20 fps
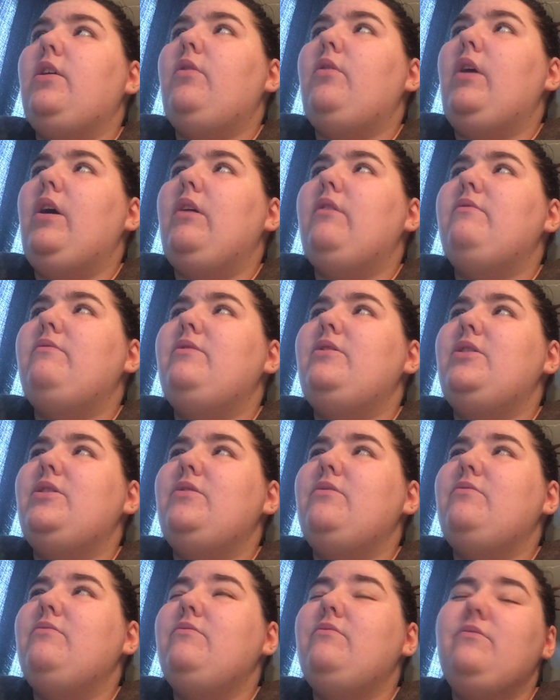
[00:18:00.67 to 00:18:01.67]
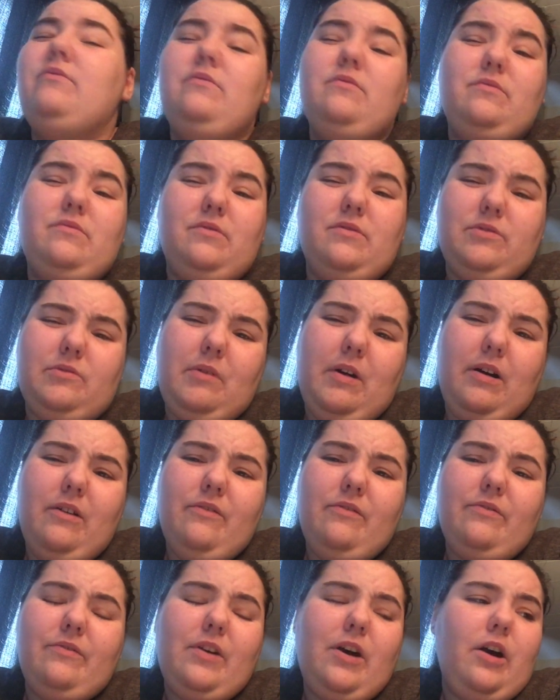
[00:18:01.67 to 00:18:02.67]
around noon,
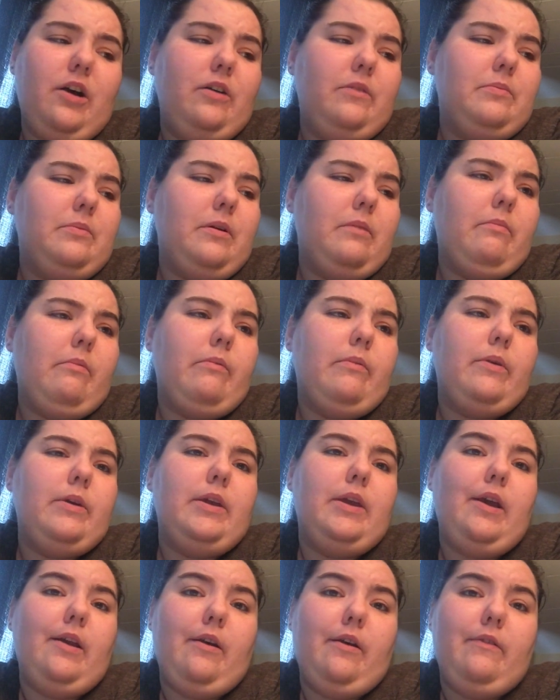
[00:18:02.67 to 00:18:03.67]
12, I'll probably get